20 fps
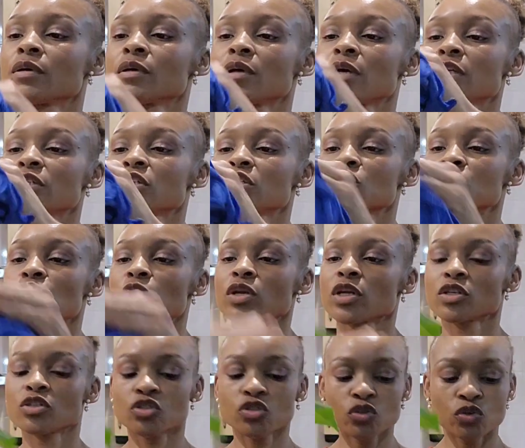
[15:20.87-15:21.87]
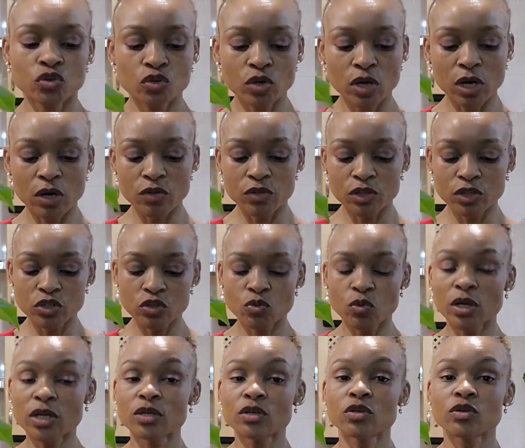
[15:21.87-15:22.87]
I just want to show you how this
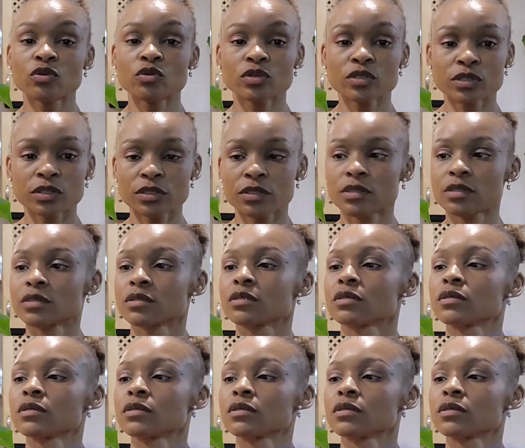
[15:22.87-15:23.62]
one looks.